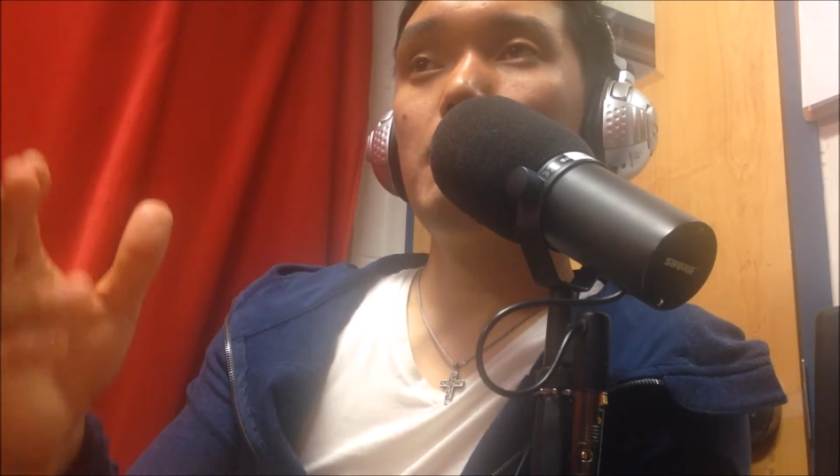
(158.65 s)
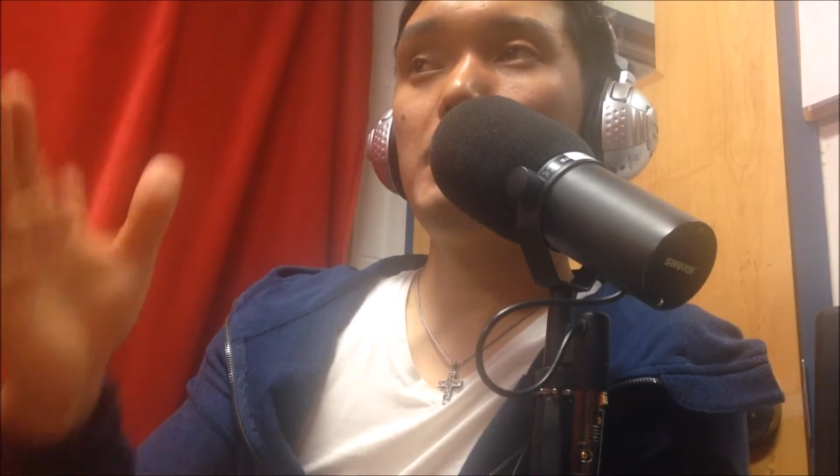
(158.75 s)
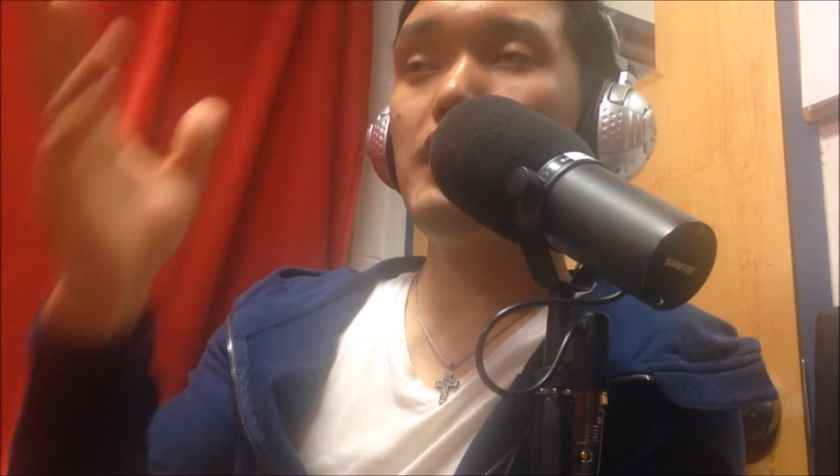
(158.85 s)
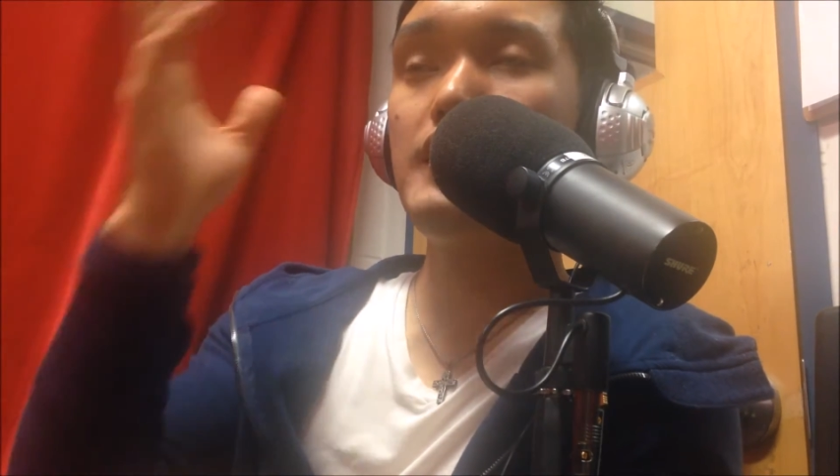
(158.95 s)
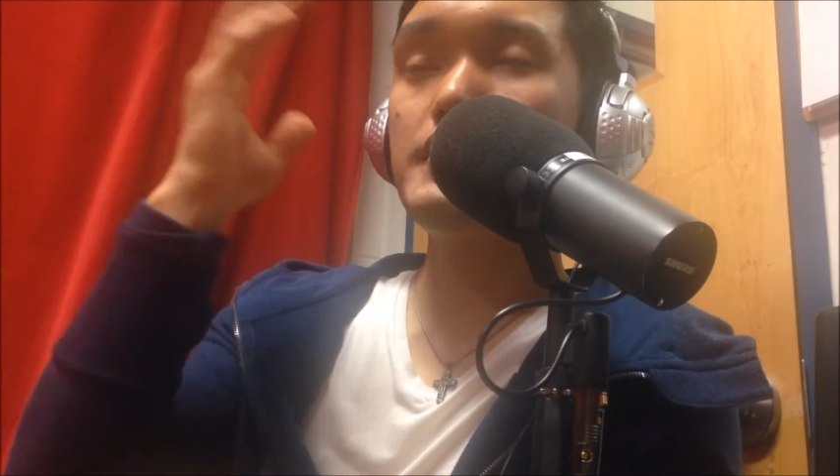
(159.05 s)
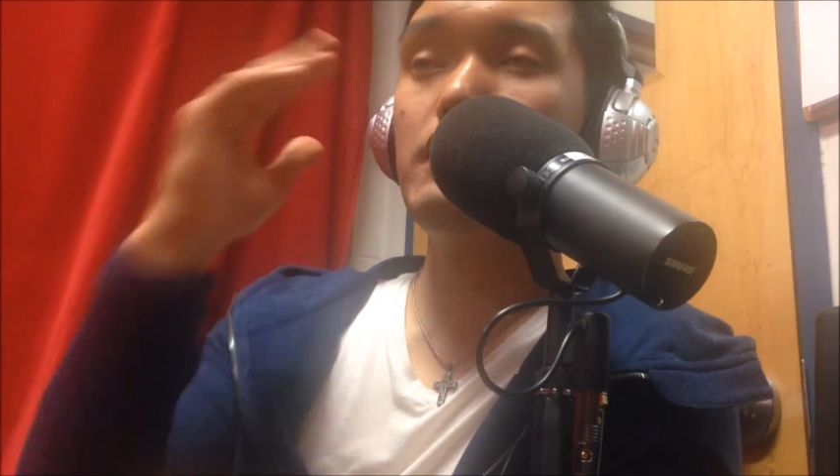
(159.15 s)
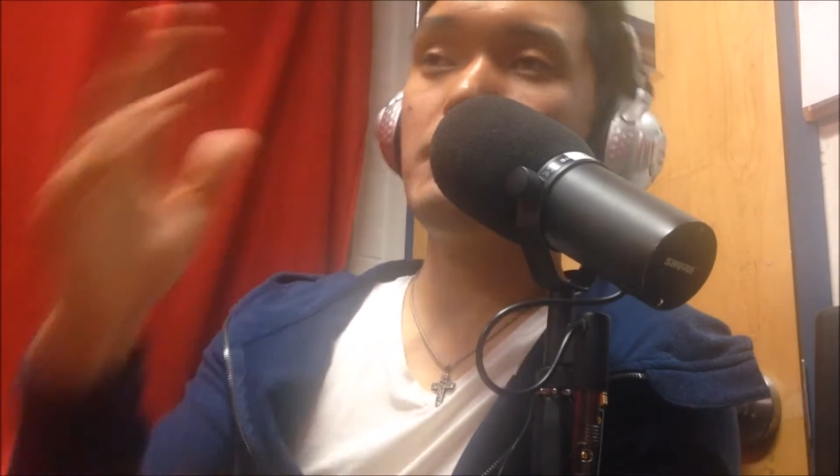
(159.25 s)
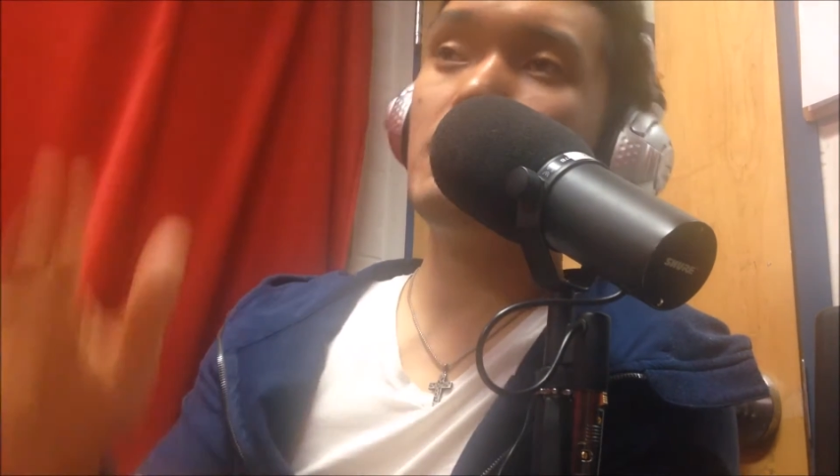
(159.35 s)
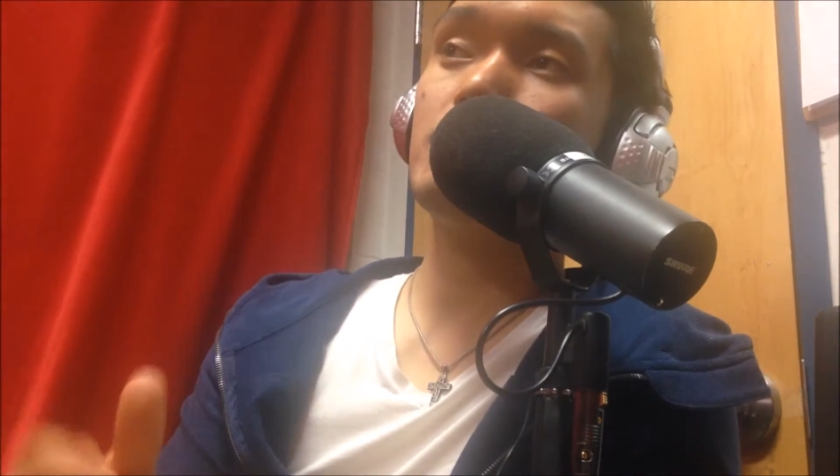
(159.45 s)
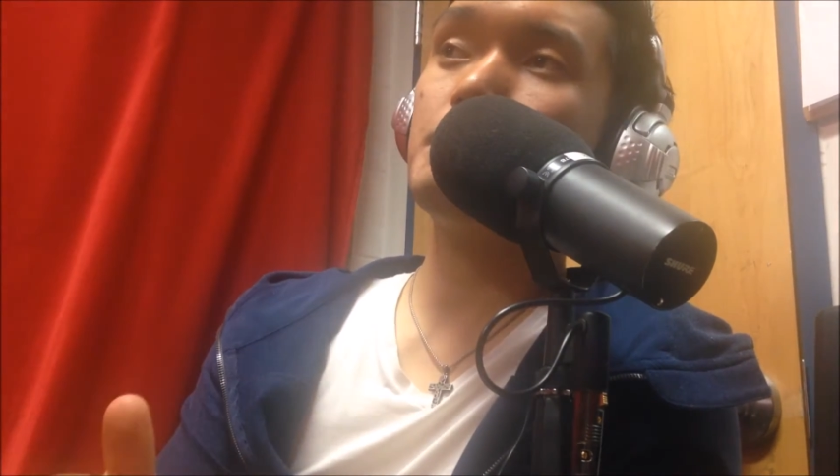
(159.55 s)
But then I started
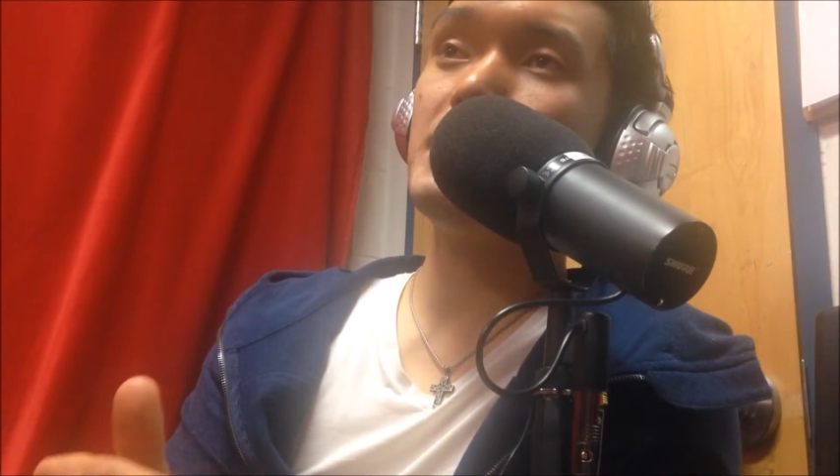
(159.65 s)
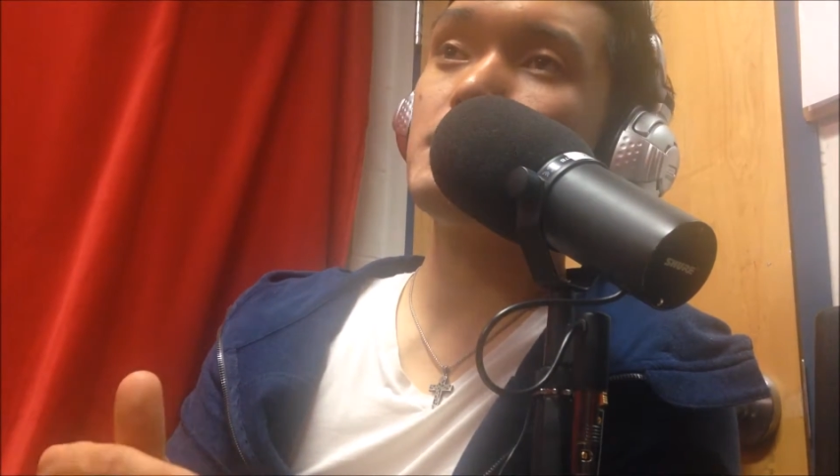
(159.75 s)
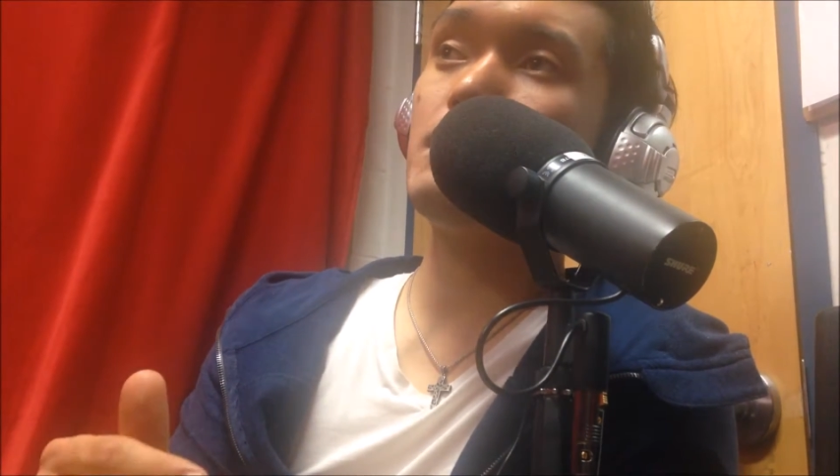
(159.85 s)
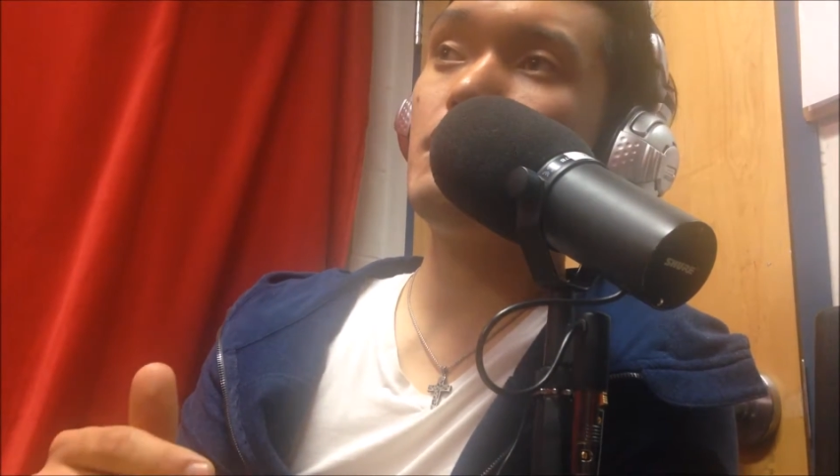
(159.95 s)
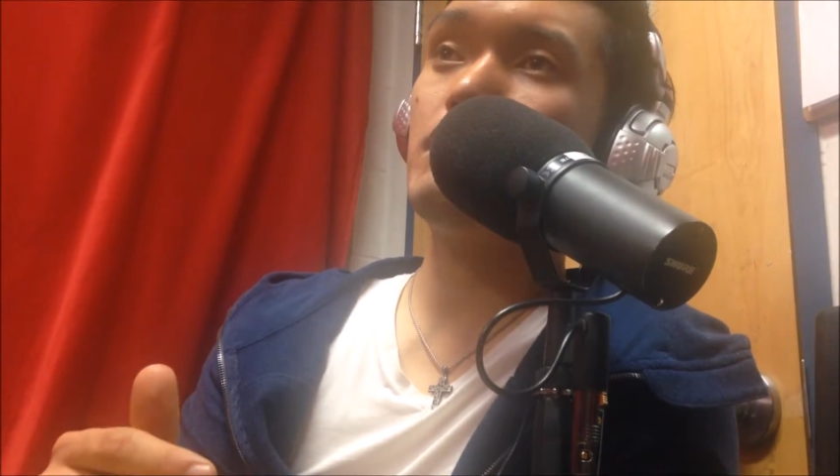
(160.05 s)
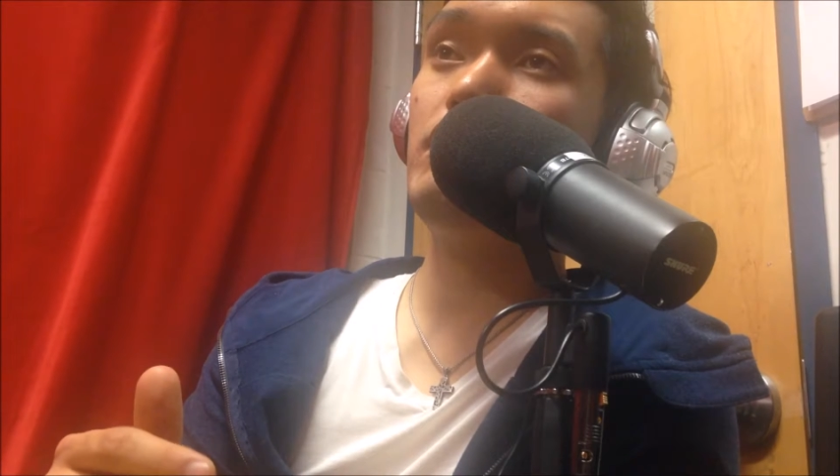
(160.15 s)
thinking to myself,